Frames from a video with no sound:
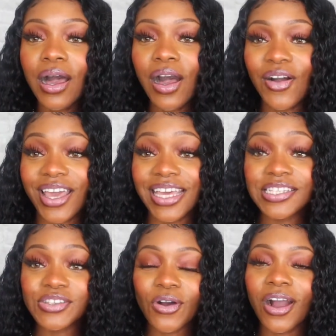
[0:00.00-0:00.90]
Okay,
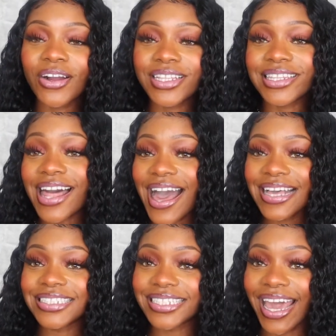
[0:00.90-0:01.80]
so our
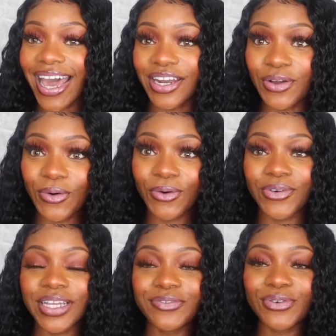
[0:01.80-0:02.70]
last
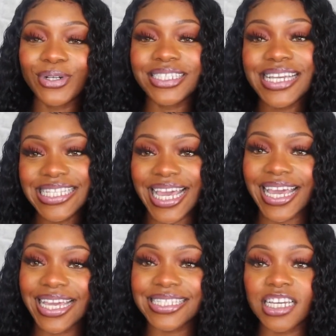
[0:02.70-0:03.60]
category for
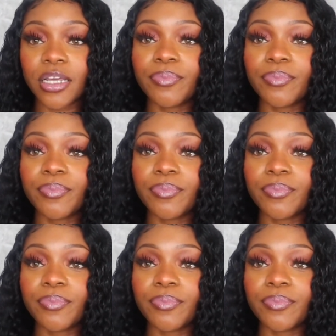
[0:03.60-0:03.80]
today is gonna